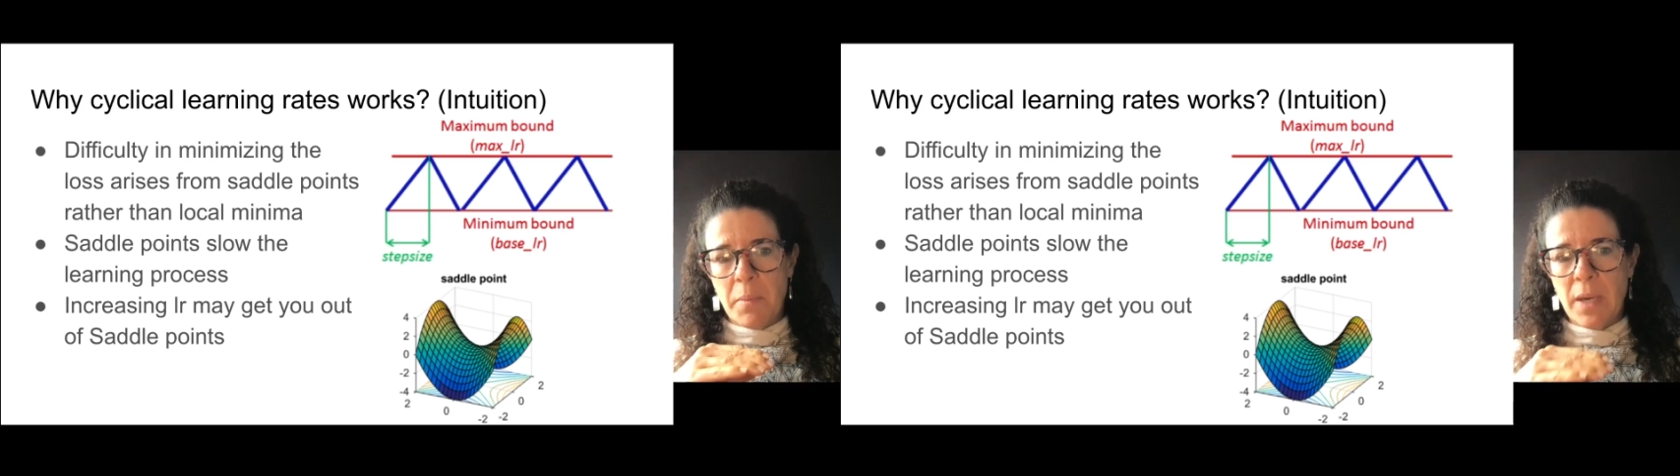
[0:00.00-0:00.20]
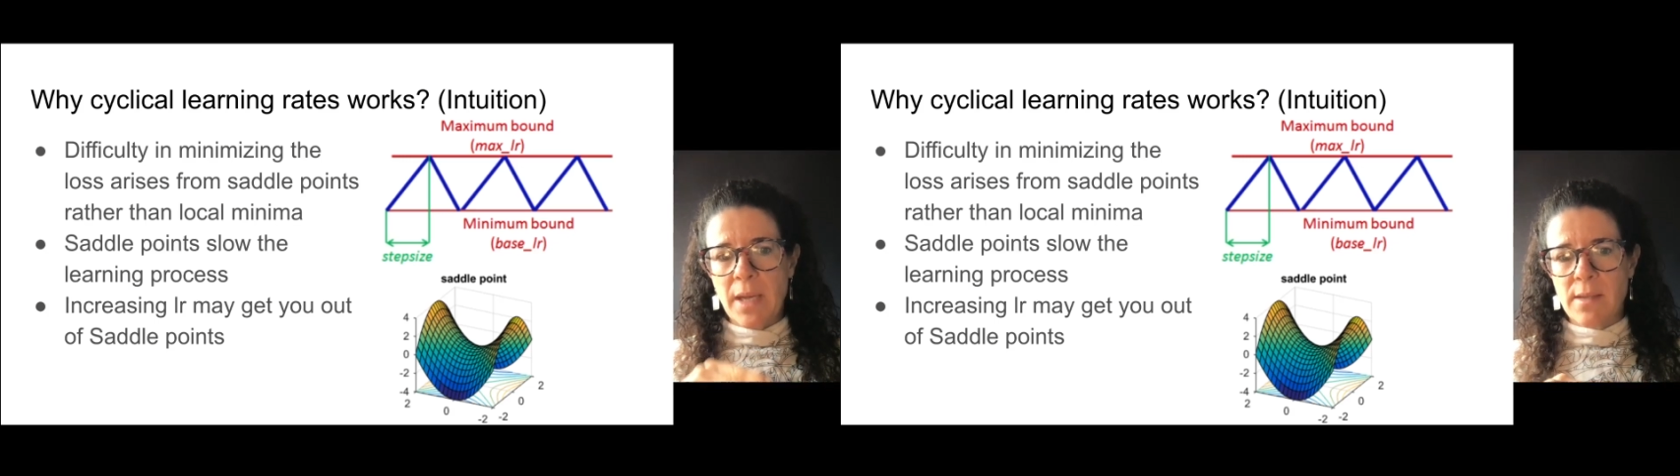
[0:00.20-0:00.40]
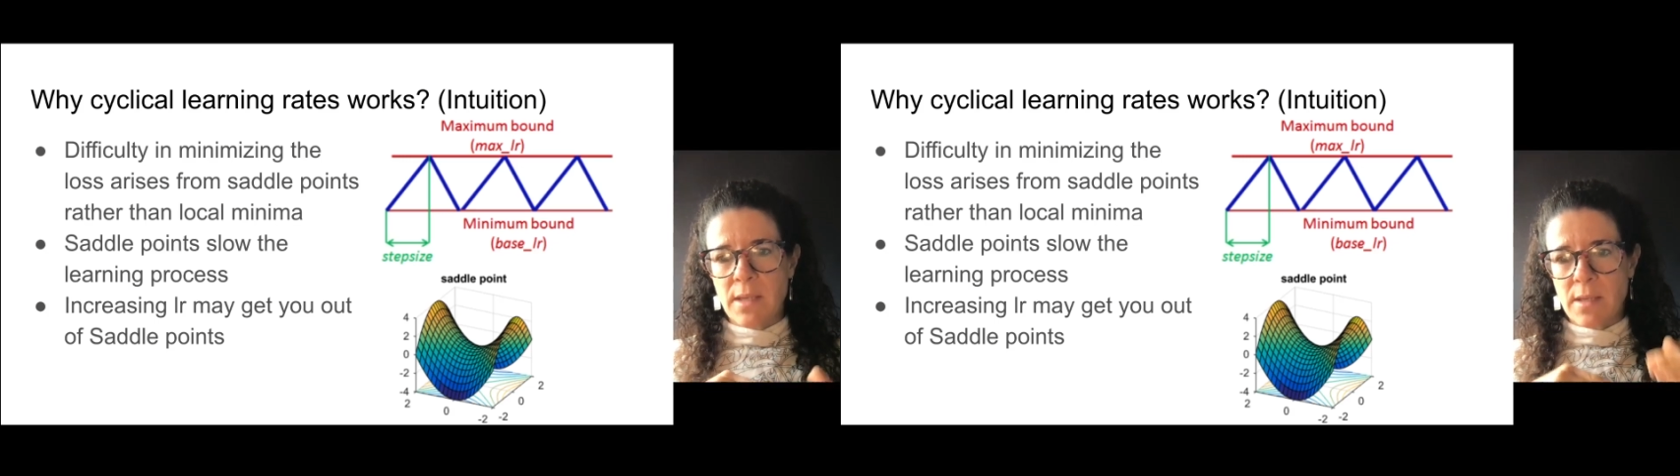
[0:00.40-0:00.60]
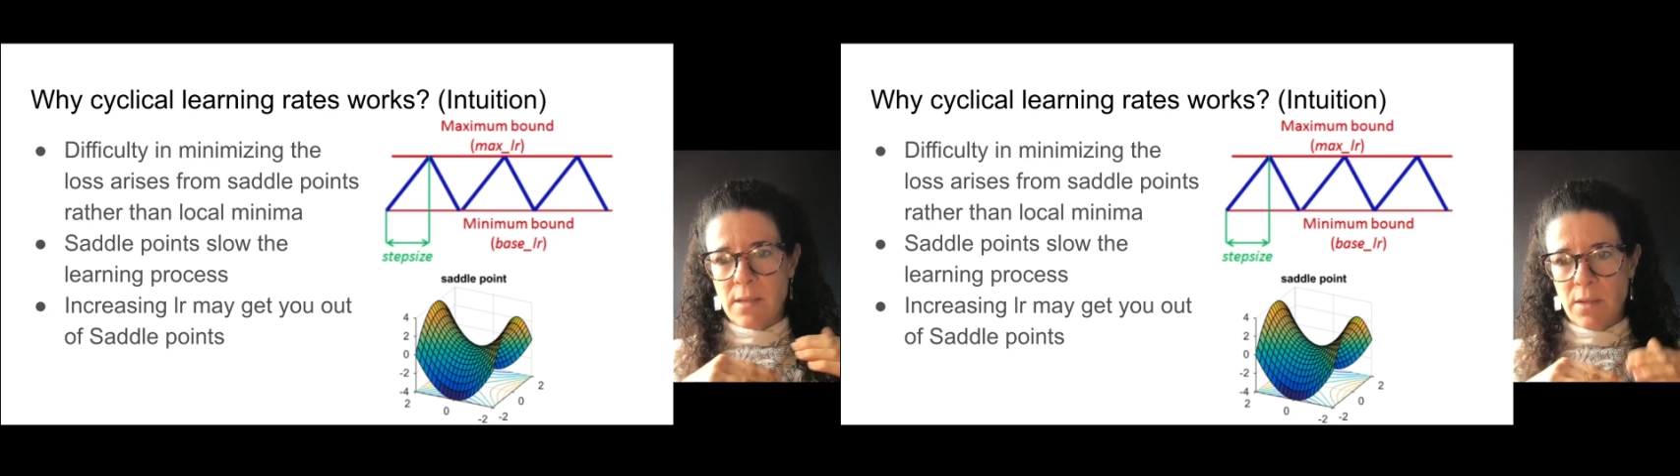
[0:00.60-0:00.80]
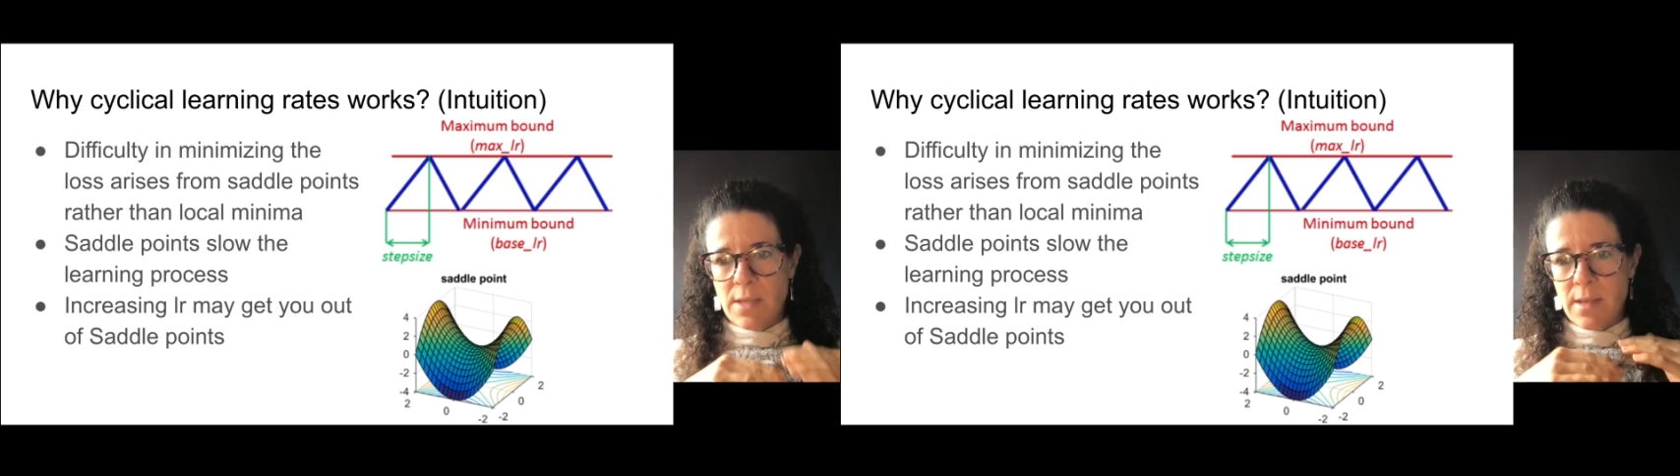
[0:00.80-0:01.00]

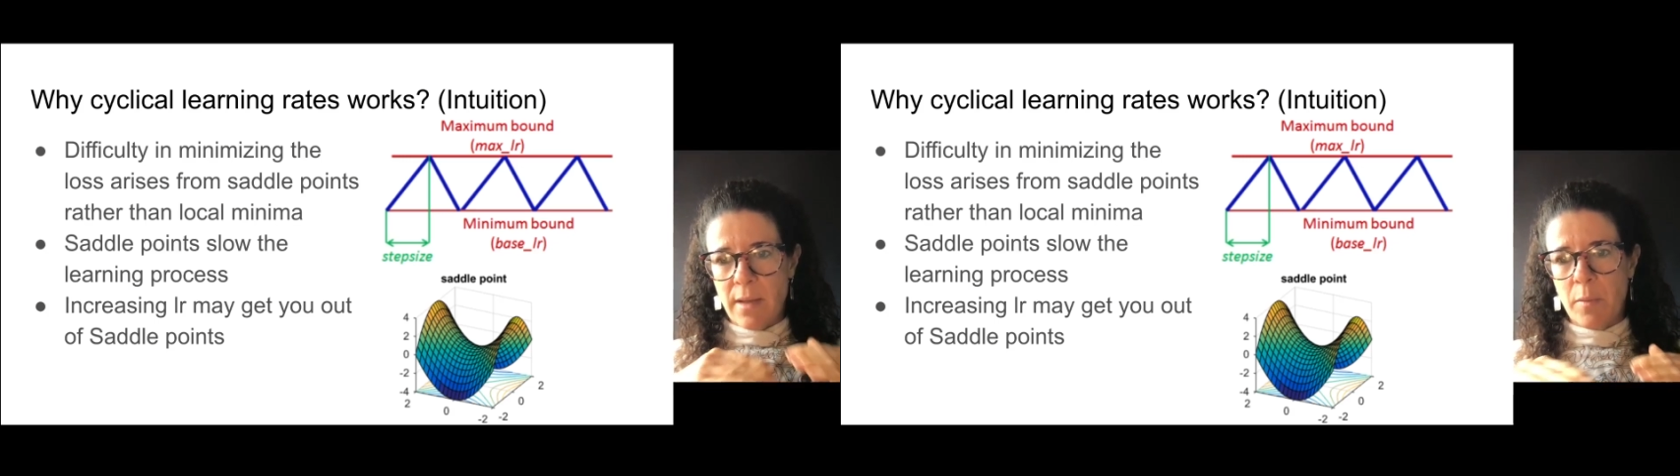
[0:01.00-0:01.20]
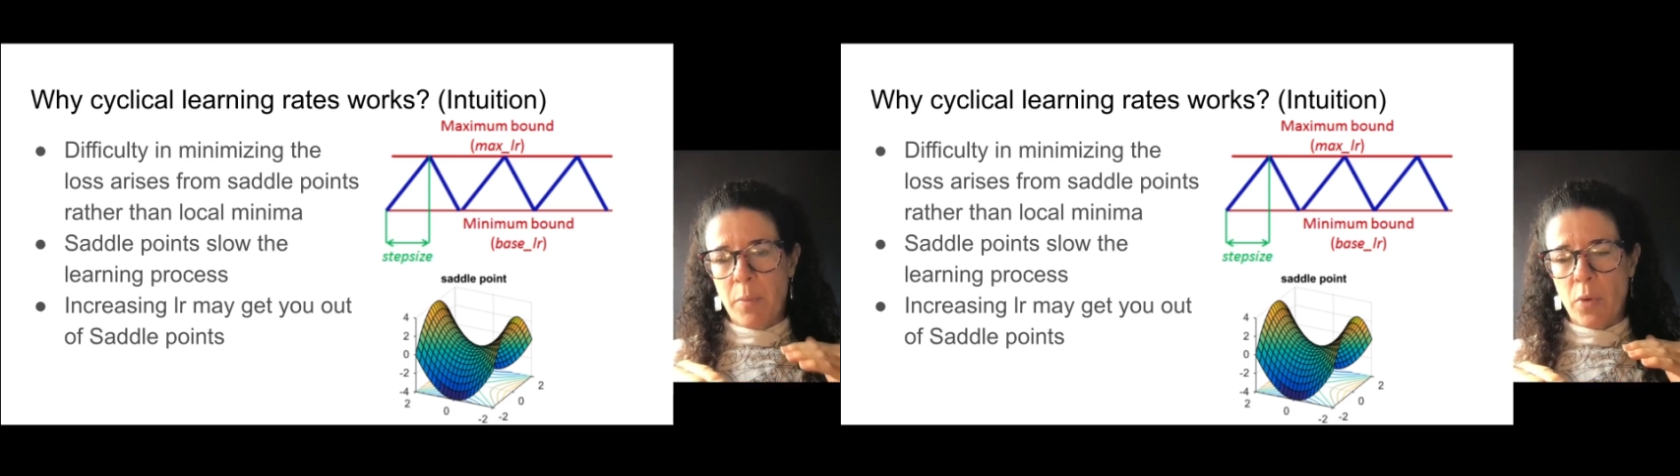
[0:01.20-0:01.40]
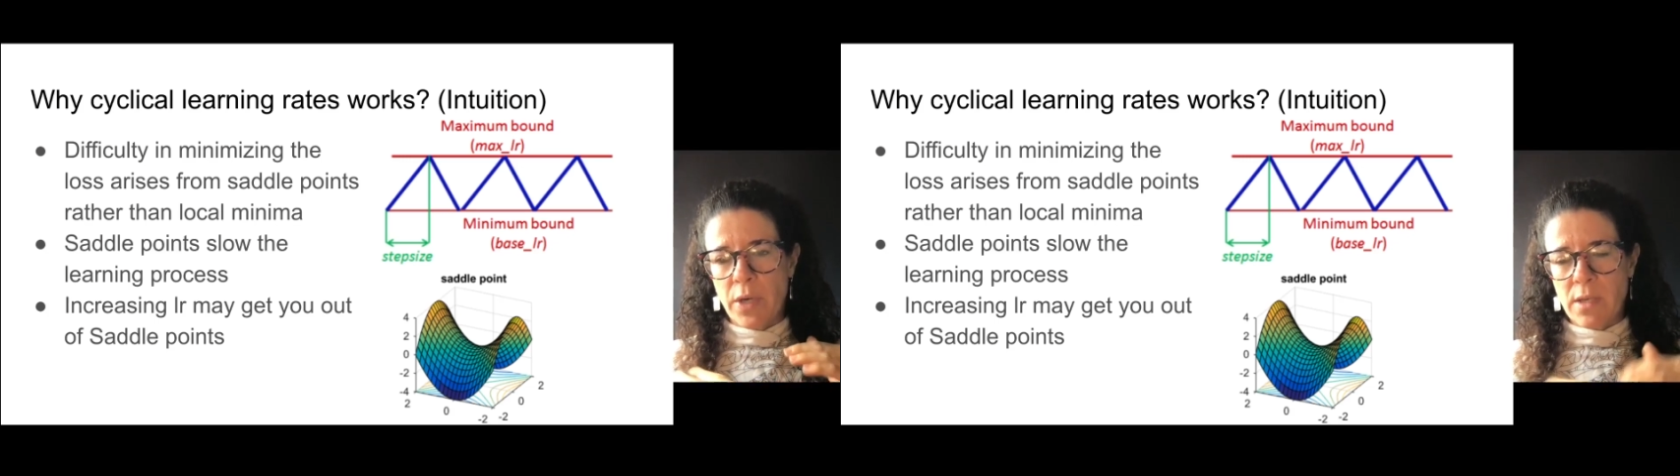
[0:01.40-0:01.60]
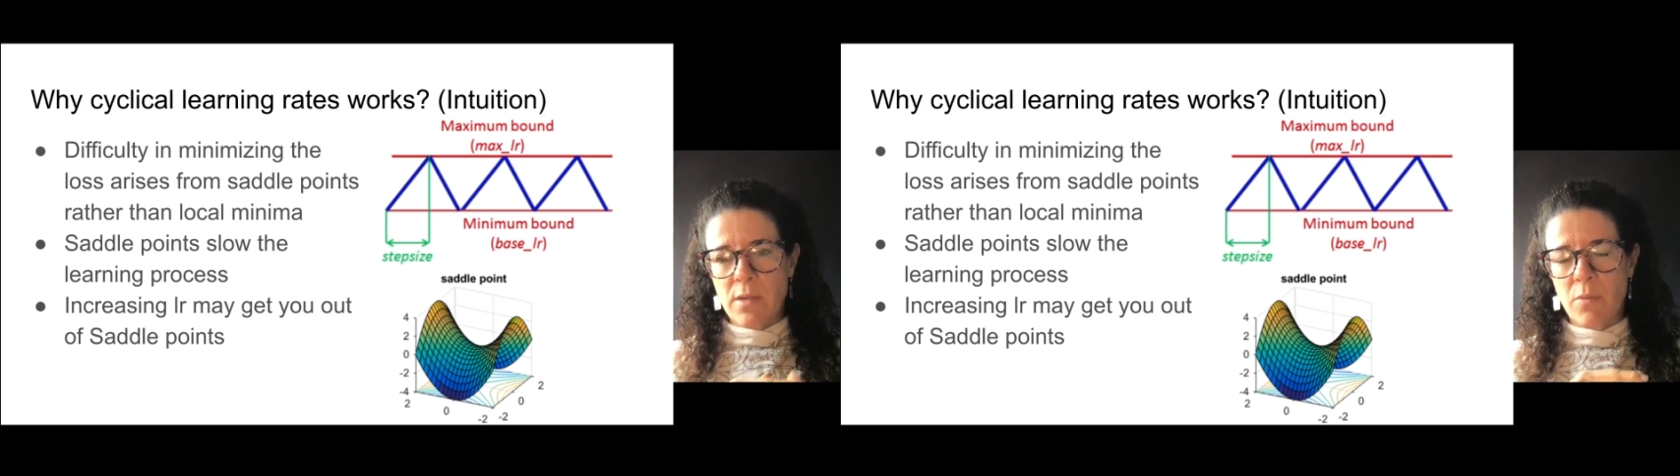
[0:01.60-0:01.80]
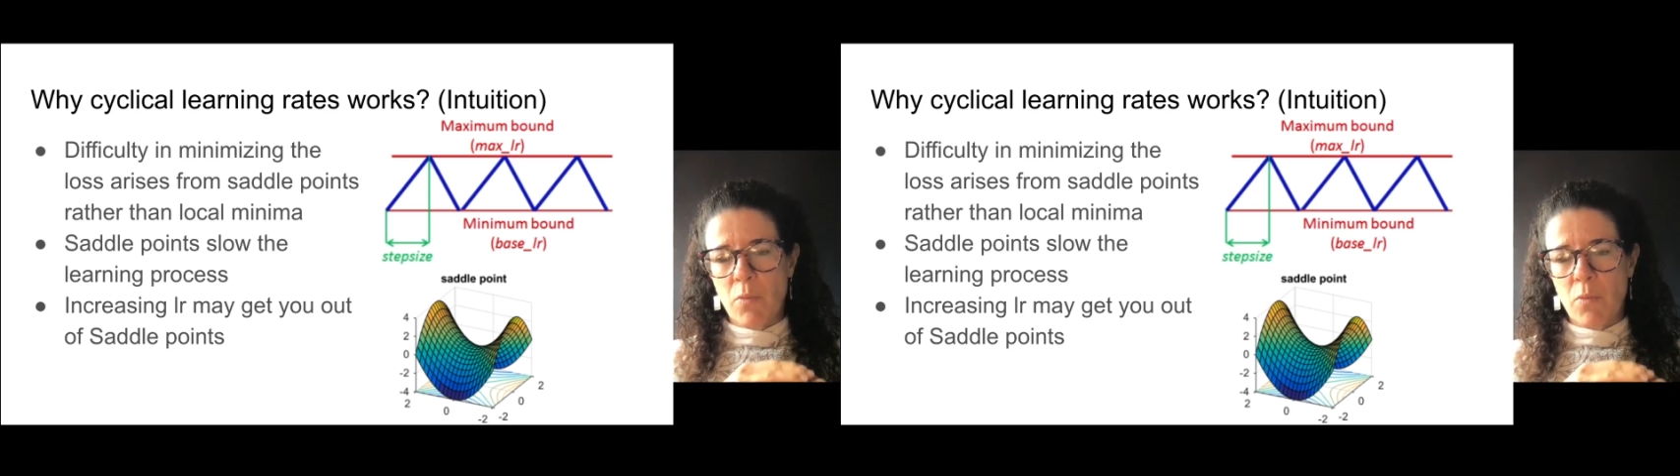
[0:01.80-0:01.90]
places, these saddle points,